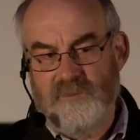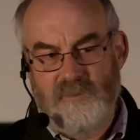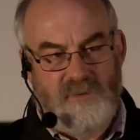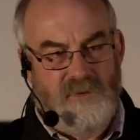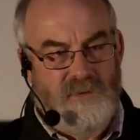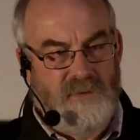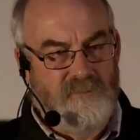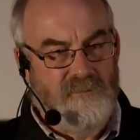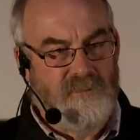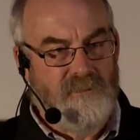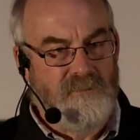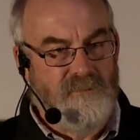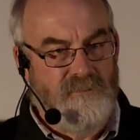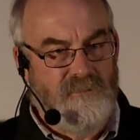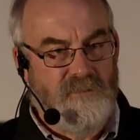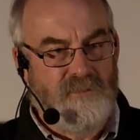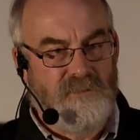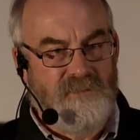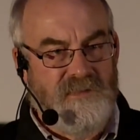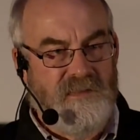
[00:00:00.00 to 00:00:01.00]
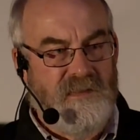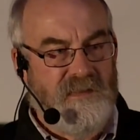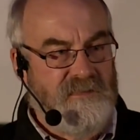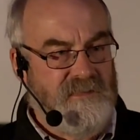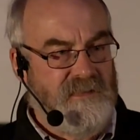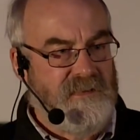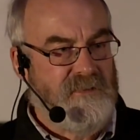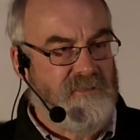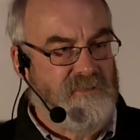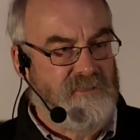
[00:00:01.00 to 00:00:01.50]
approval
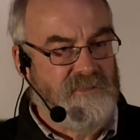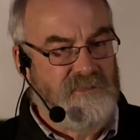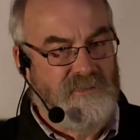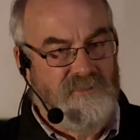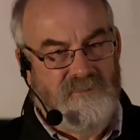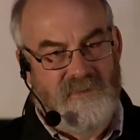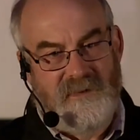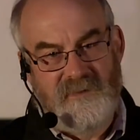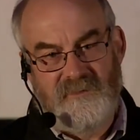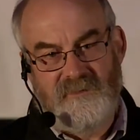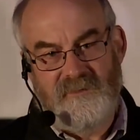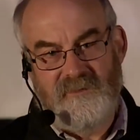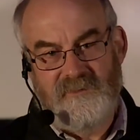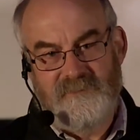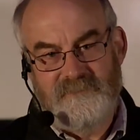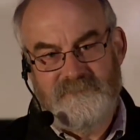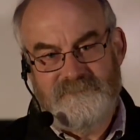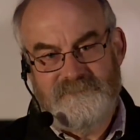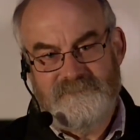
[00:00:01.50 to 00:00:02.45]
48 hours in advance.